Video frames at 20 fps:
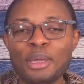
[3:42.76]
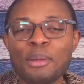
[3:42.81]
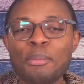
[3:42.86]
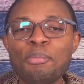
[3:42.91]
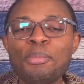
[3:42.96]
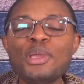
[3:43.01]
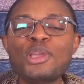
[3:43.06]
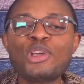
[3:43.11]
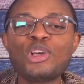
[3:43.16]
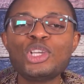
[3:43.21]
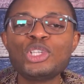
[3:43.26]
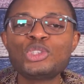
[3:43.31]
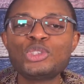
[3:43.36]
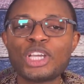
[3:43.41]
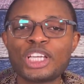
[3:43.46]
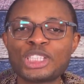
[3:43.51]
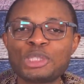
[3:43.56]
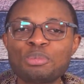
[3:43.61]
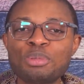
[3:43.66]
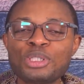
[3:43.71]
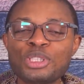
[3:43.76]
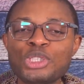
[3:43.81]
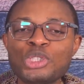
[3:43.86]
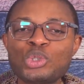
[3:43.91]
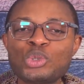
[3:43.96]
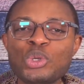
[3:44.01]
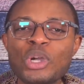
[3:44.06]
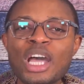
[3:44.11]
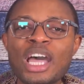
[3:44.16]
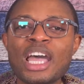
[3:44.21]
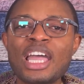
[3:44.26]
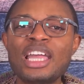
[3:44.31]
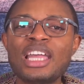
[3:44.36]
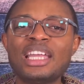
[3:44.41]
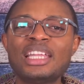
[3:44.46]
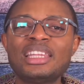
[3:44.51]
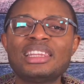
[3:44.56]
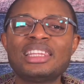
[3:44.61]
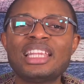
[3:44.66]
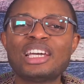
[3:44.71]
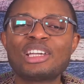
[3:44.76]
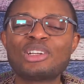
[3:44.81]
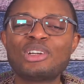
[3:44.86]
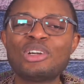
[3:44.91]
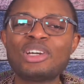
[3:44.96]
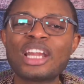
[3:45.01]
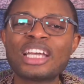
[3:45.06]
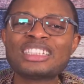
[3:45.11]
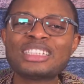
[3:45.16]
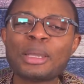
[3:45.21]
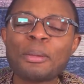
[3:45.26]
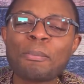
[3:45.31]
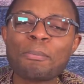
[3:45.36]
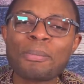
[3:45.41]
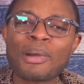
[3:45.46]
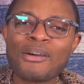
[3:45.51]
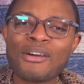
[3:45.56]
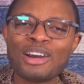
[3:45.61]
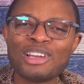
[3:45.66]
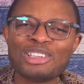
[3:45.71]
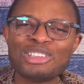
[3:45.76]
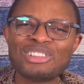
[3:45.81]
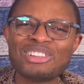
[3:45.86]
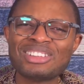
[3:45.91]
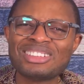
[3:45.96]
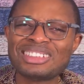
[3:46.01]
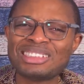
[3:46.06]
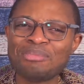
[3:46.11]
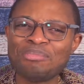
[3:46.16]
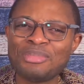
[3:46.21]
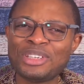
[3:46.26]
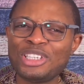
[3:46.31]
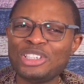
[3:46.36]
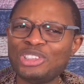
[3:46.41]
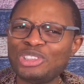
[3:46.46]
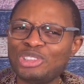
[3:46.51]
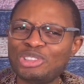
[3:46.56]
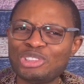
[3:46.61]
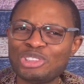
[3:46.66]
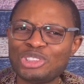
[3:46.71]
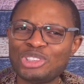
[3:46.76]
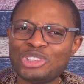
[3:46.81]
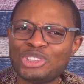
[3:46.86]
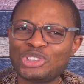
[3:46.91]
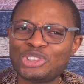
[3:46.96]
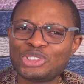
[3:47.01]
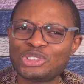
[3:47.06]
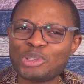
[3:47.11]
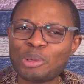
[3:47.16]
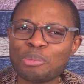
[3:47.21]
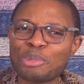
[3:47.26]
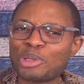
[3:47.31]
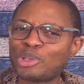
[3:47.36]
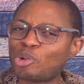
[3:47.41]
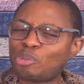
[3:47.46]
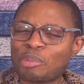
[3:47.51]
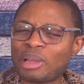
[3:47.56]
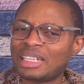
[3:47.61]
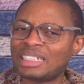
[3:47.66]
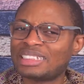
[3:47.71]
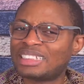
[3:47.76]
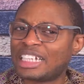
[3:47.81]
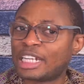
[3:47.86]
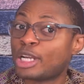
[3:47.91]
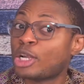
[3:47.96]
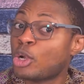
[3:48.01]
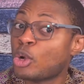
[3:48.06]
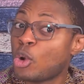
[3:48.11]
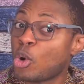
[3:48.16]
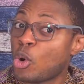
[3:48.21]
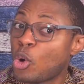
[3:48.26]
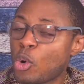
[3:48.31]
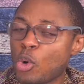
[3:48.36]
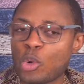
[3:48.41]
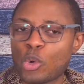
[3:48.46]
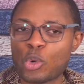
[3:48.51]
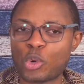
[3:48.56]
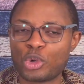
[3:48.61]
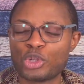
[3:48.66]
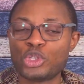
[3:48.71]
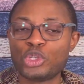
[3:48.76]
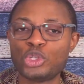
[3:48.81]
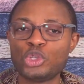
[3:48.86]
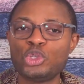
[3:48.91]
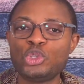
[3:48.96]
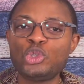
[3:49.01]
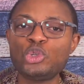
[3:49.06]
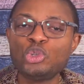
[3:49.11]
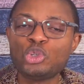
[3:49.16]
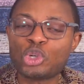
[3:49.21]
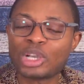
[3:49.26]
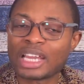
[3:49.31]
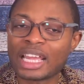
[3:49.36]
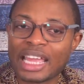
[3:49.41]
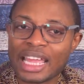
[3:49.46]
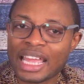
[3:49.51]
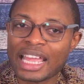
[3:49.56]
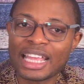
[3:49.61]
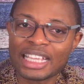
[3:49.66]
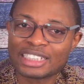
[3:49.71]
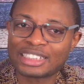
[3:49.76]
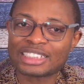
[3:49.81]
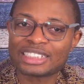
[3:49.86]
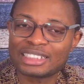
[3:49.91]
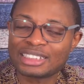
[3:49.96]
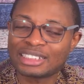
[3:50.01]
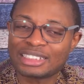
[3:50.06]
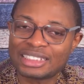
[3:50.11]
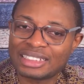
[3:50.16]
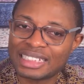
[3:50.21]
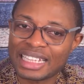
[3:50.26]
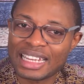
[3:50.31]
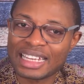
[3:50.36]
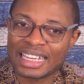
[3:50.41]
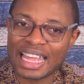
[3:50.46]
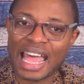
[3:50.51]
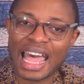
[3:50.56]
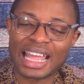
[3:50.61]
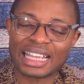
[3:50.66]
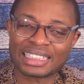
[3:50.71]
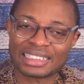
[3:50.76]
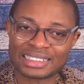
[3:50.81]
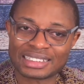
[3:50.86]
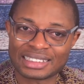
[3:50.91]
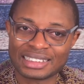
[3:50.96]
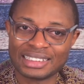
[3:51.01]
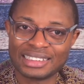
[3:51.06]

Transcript: Because you are spiritual, that God has empowered you, doesn't mean you should not be romantic. No, you can't say that.